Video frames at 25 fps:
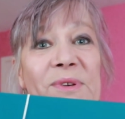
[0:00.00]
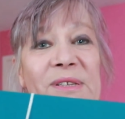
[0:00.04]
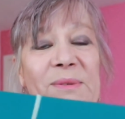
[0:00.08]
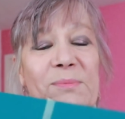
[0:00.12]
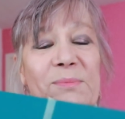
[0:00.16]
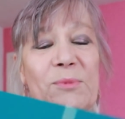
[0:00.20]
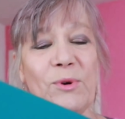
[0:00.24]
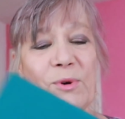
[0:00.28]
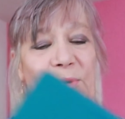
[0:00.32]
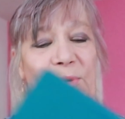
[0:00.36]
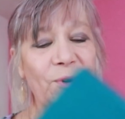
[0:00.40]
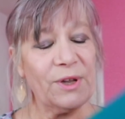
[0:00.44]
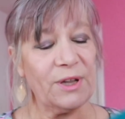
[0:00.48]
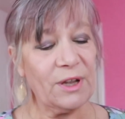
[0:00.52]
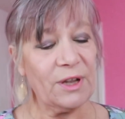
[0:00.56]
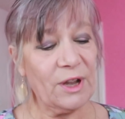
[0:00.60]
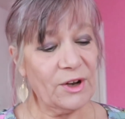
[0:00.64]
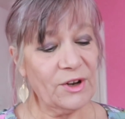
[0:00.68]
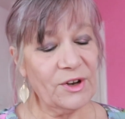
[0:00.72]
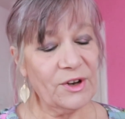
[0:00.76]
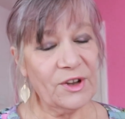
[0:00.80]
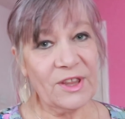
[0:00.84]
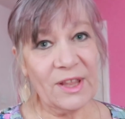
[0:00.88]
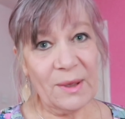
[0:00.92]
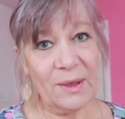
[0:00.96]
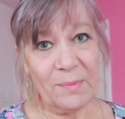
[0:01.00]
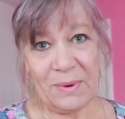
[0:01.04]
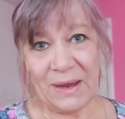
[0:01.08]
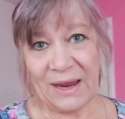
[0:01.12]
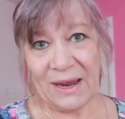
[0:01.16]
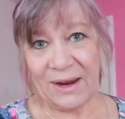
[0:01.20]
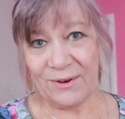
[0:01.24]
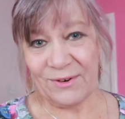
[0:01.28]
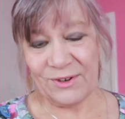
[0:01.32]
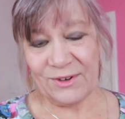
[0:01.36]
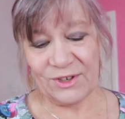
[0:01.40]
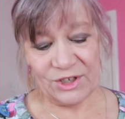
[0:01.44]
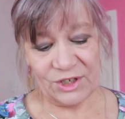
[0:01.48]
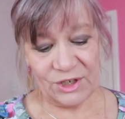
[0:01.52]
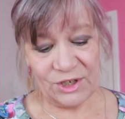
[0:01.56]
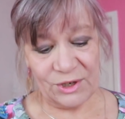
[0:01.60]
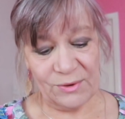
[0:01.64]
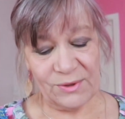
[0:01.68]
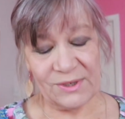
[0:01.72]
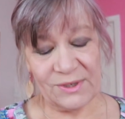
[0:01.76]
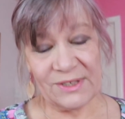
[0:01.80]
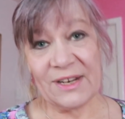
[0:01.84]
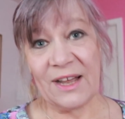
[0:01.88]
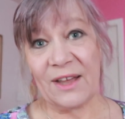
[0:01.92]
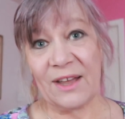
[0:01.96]
this morning, another pair of
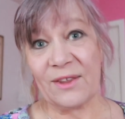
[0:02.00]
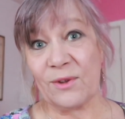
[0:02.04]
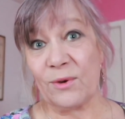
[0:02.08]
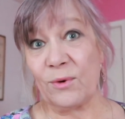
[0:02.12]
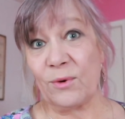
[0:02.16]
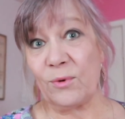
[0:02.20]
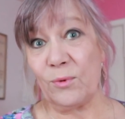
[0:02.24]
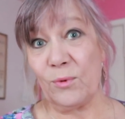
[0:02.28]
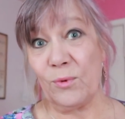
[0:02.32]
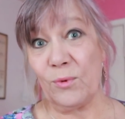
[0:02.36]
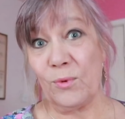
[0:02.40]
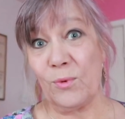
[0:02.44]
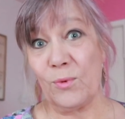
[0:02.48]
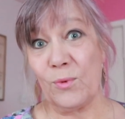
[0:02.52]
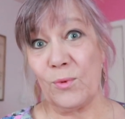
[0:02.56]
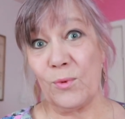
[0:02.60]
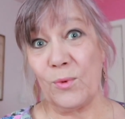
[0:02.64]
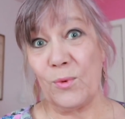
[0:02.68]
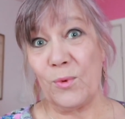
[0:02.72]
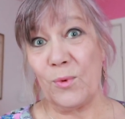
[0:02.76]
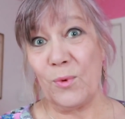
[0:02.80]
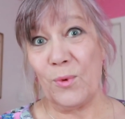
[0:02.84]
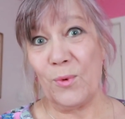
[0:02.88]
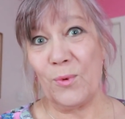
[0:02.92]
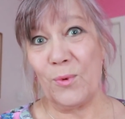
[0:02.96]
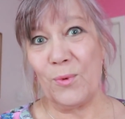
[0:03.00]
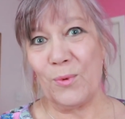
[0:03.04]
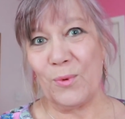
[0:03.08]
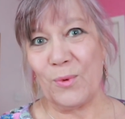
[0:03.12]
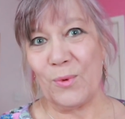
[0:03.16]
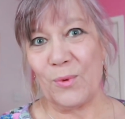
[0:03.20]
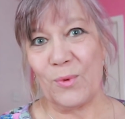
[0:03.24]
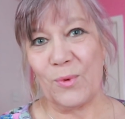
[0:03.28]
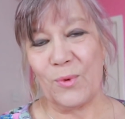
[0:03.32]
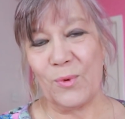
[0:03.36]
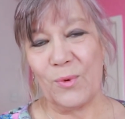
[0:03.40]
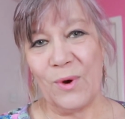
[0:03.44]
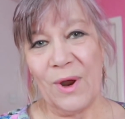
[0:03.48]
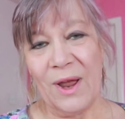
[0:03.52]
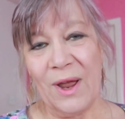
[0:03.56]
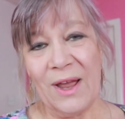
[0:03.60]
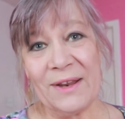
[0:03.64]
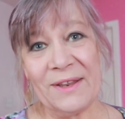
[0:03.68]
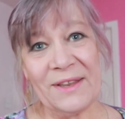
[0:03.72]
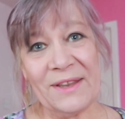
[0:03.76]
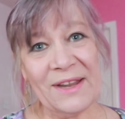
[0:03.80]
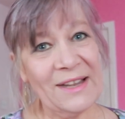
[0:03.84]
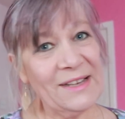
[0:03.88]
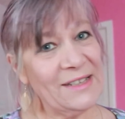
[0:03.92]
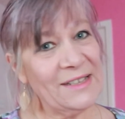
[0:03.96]
shoes, and I thought, ooh,
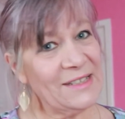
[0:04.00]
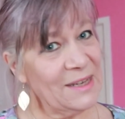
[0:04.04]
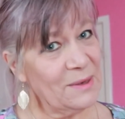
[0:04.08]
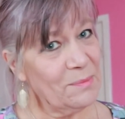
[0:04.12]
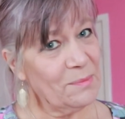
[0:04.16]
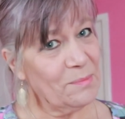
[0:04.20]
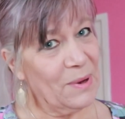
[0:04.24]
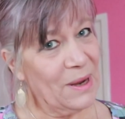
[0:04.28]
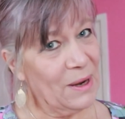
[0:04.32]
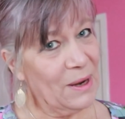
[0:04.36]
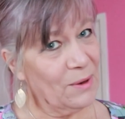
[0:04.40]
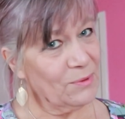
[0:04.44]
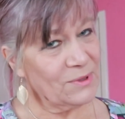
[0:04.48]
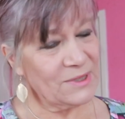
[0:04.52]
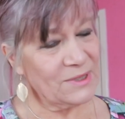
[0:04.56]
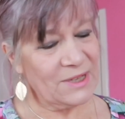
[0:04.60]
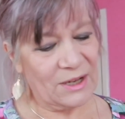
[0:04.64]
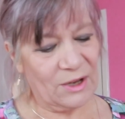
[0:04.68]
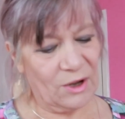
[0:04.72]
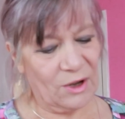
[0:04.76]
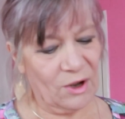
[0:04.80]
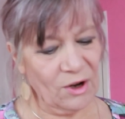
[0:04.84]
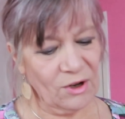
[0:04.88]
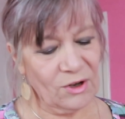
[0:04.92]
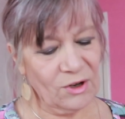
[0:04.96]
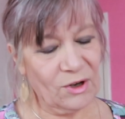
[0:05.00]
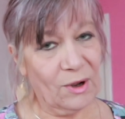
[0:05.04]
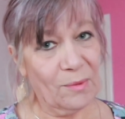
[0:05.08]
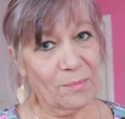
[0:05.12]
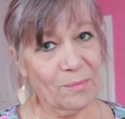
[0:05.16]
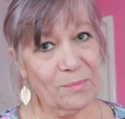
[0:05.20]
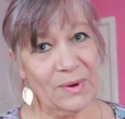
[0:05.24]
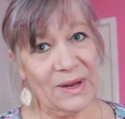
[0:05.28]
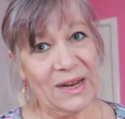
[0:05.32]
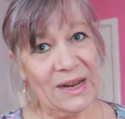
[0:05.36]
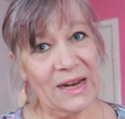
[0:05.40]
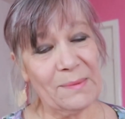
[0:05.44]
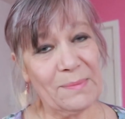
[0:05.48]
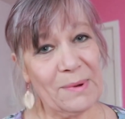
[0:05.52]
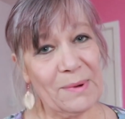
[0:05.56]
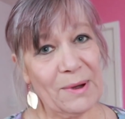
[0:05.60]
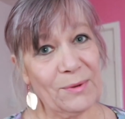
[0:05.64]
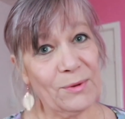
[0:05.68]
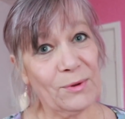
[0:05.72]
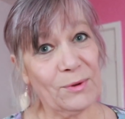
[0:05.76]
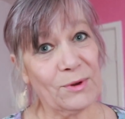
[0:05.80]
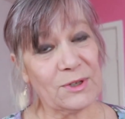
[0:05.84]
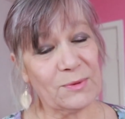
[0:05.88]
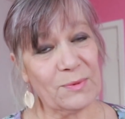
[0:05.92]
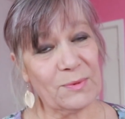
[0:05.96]
£19. I can't complain
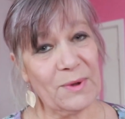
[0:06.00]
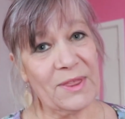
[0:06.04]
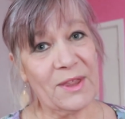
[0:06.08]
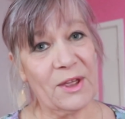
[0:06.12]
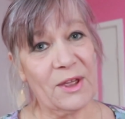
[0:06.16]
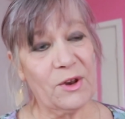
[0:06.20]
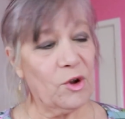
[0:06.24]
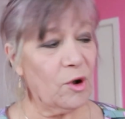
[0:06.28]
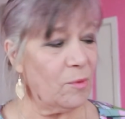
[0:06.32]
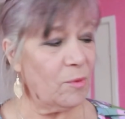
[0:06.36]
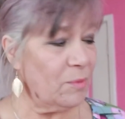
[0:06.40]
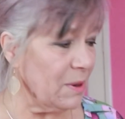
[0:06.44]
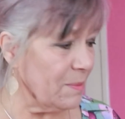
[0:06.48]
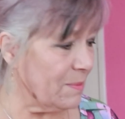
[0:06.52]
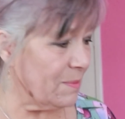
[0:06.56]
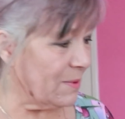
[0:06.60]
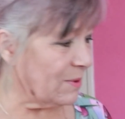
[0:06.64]
about those when they're normally